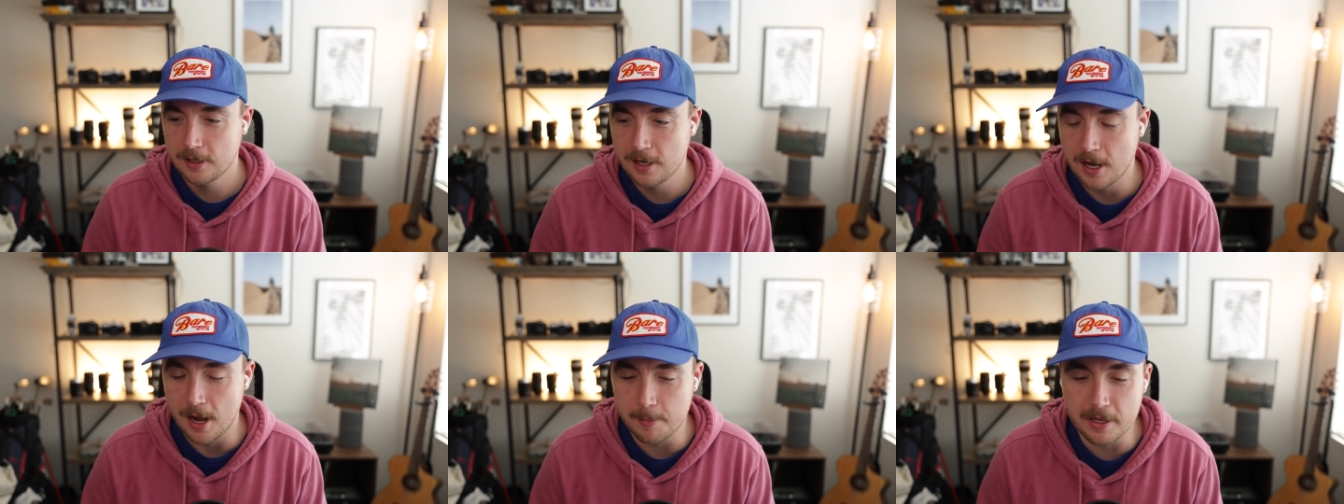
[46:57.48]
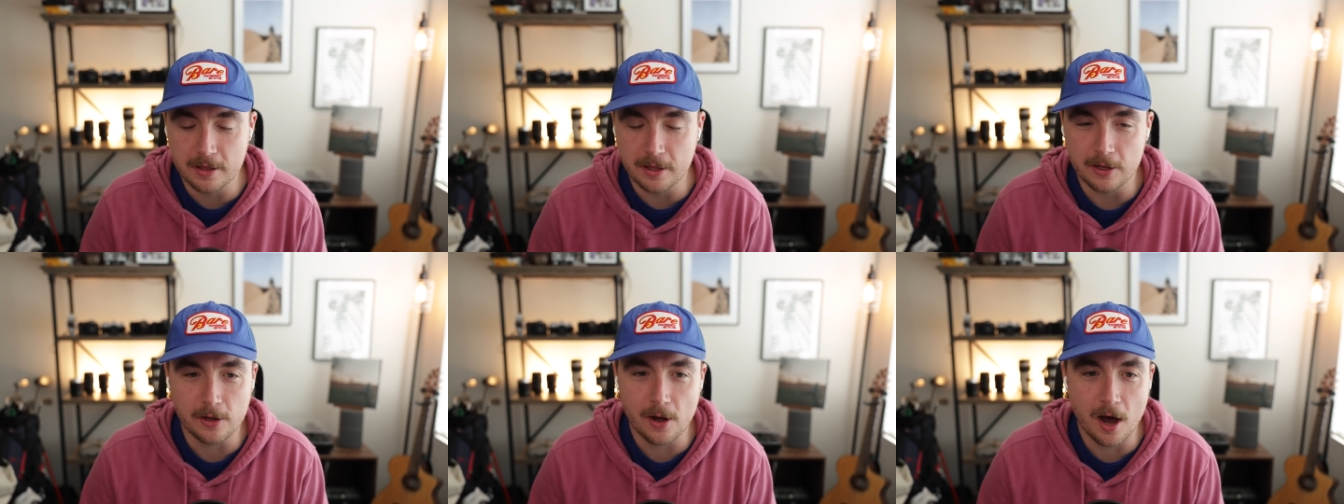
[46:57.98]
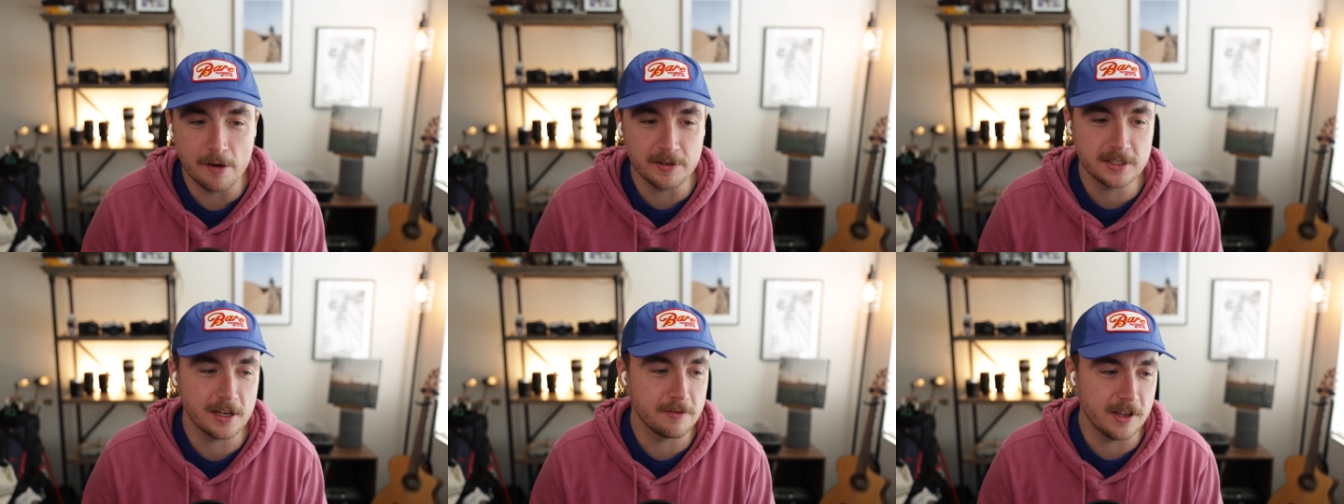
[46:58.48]
I mean, you
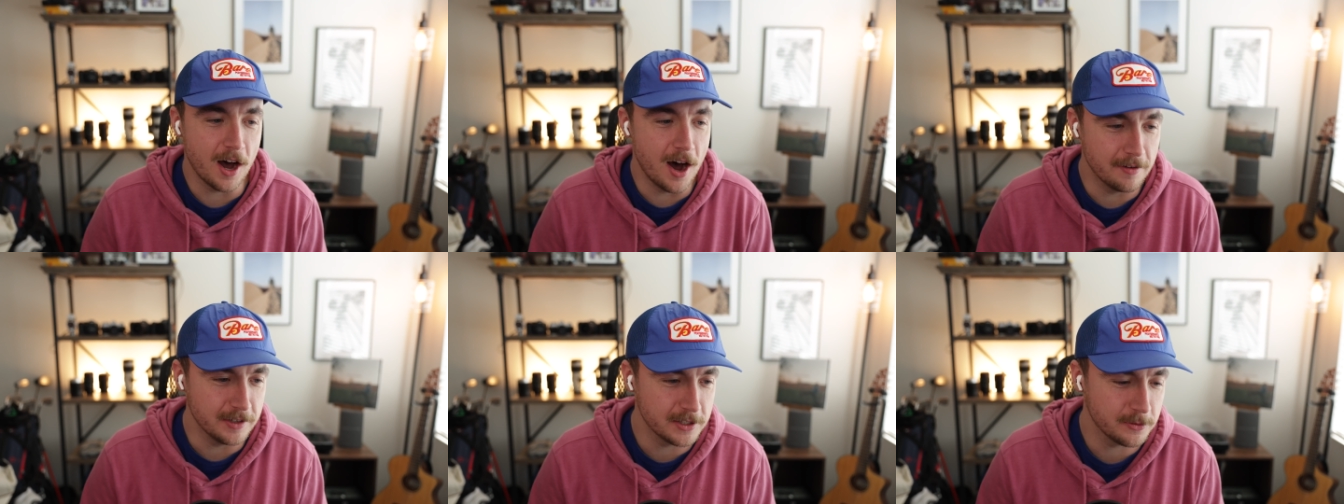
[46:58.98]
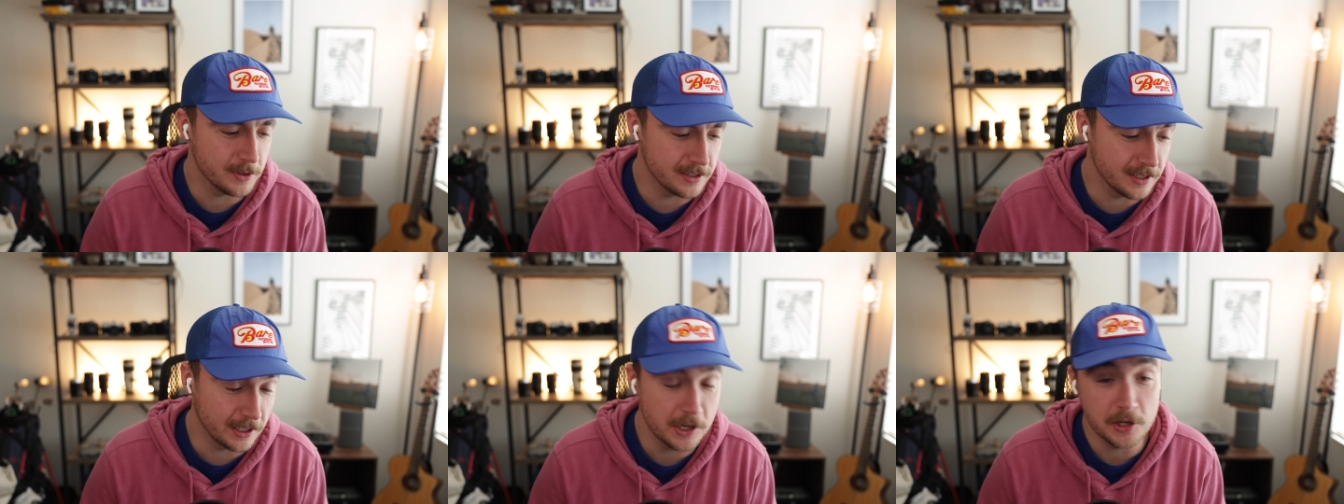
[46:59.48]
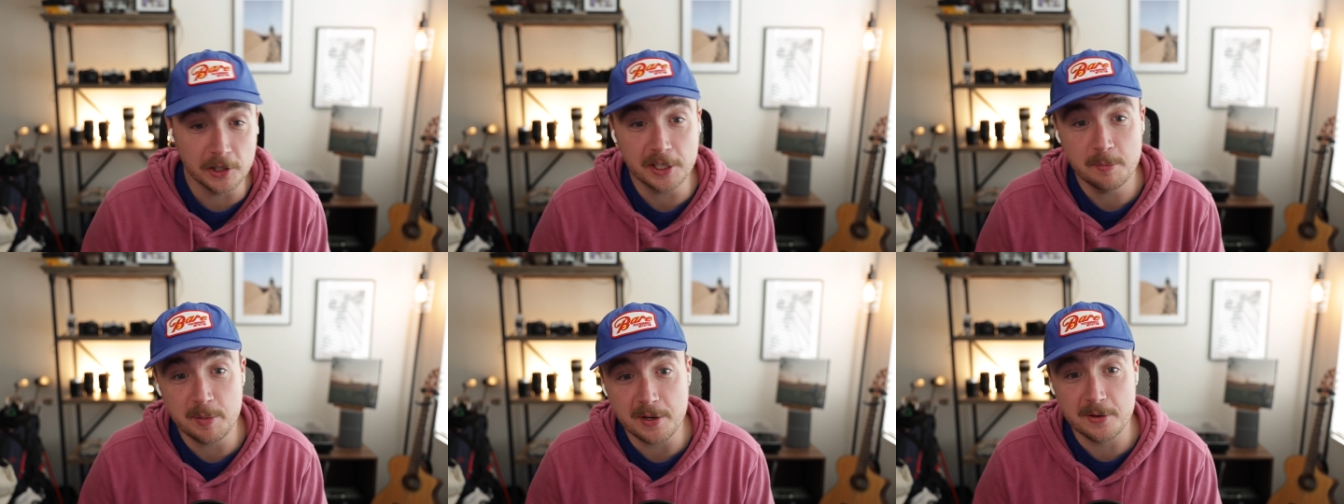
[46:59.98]
obviously have the obvious ones like your
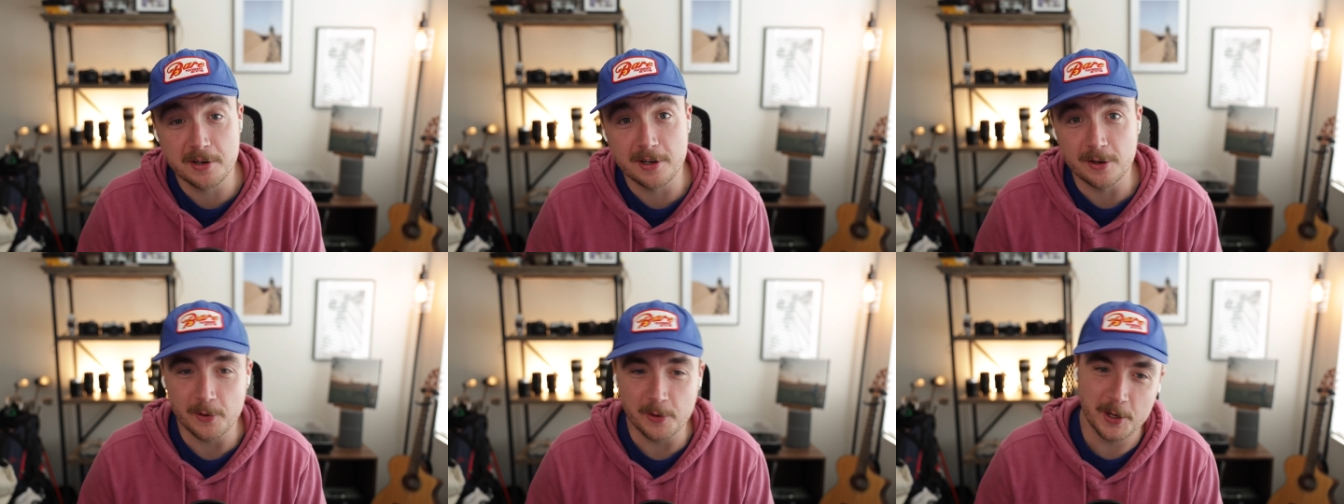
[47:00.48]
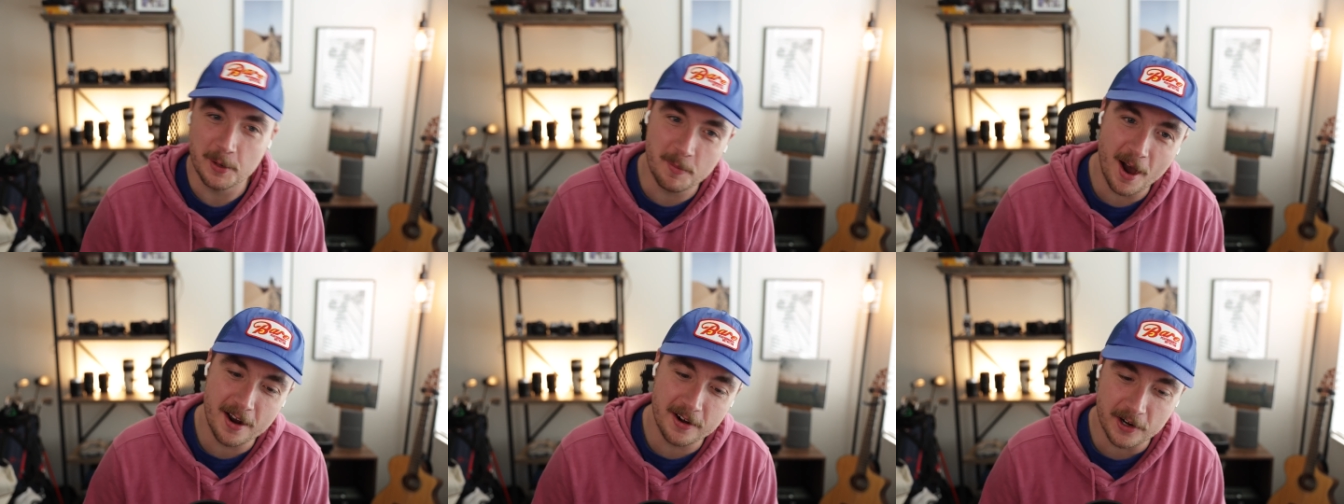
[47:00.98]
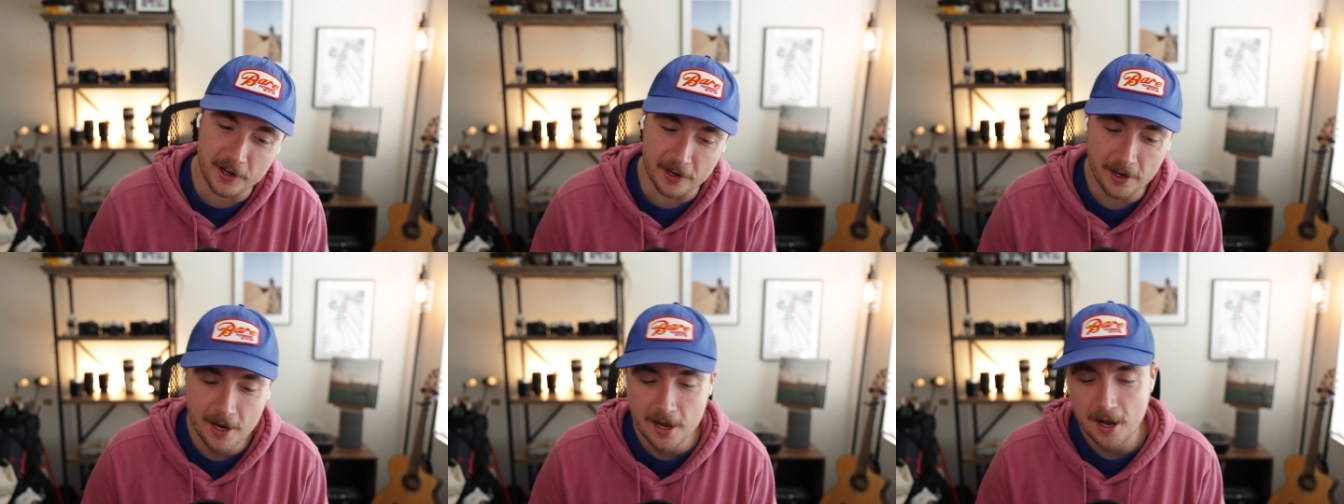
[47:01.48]
computer or your monitor.
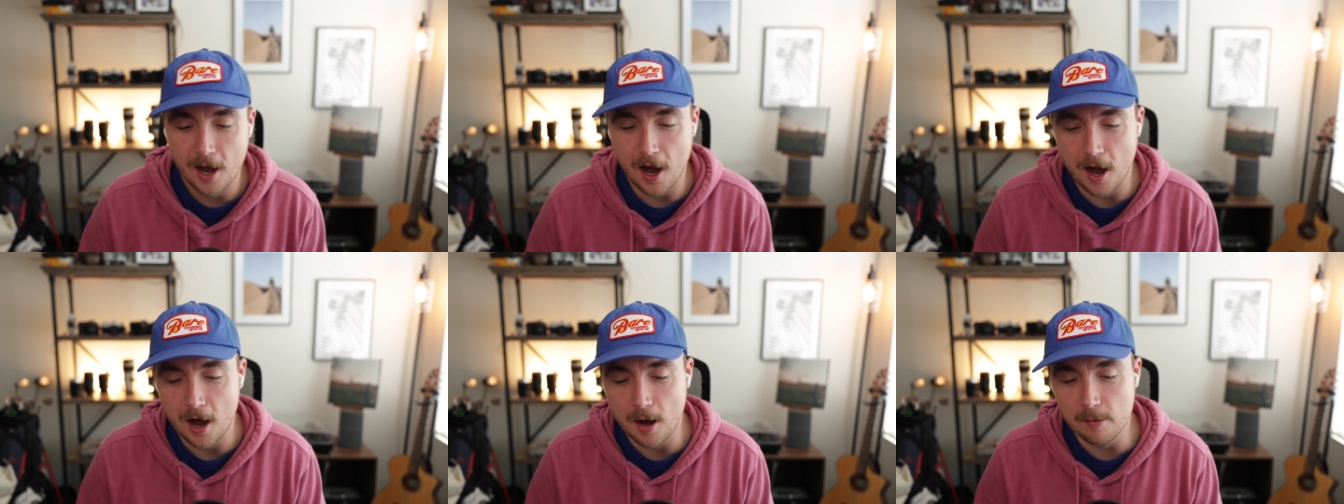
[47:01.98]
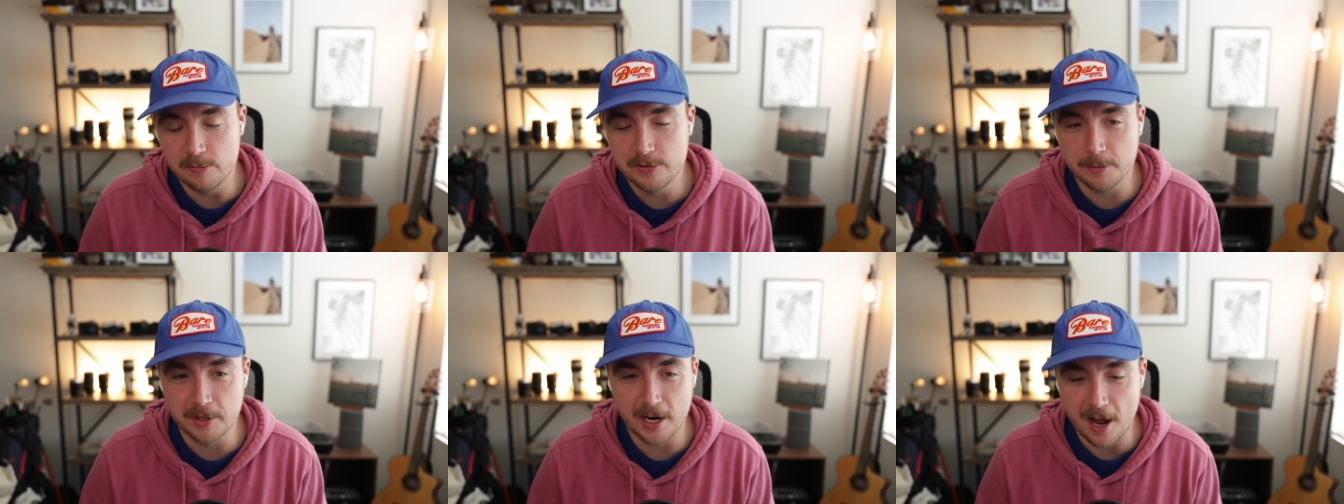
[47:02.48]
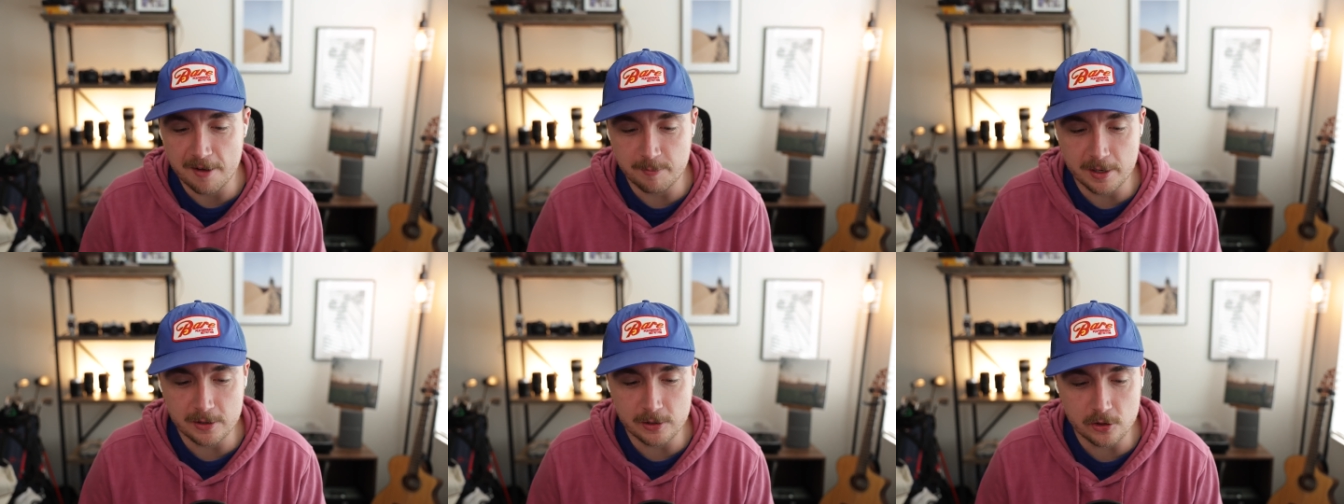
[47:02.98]
Um, something I've
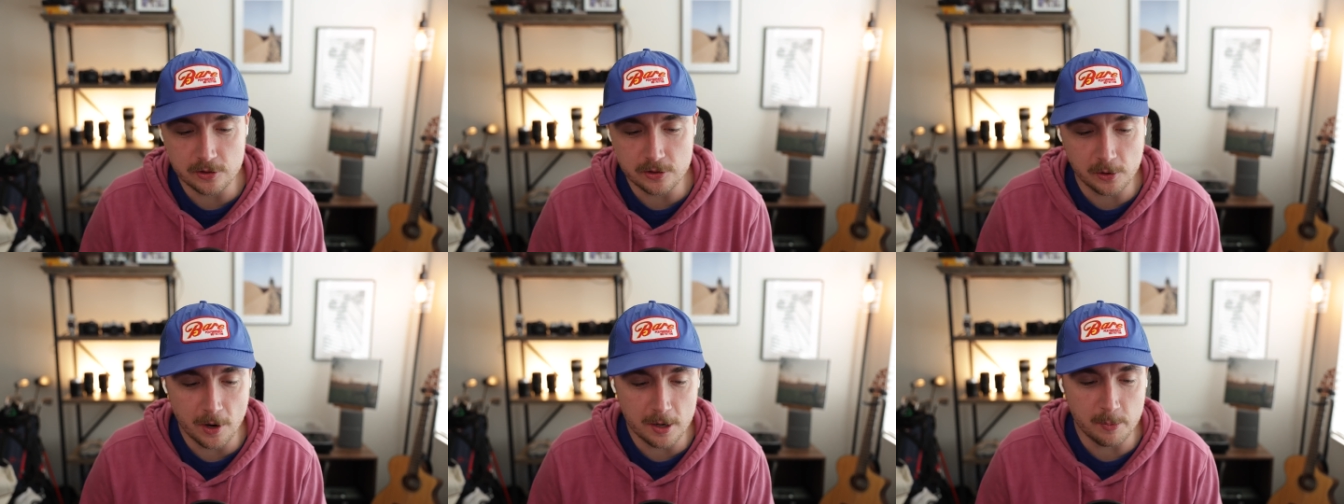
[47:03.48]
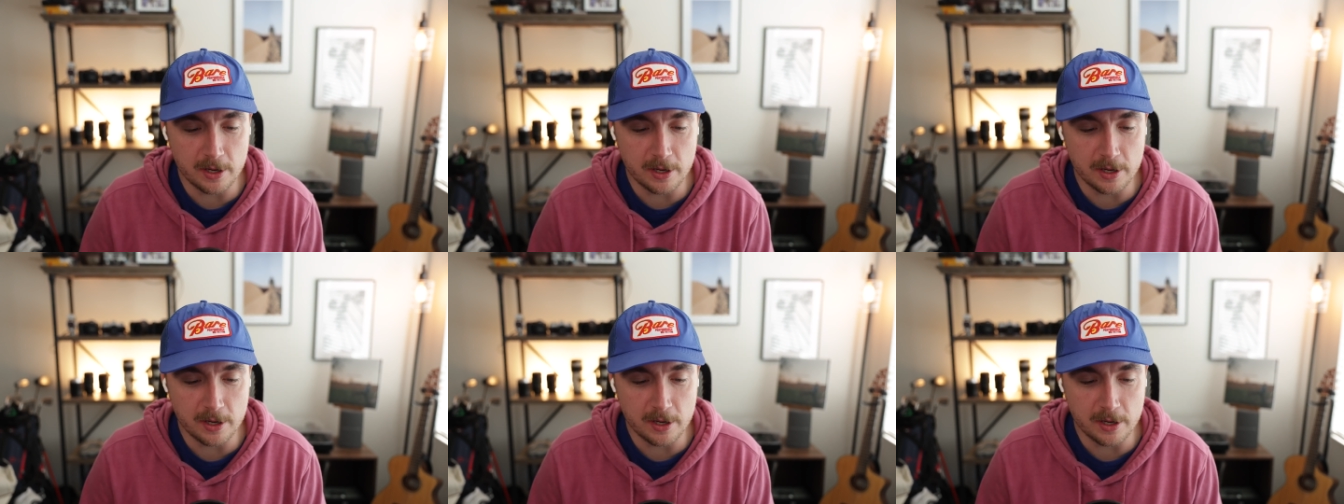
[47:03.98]
been using quite a bit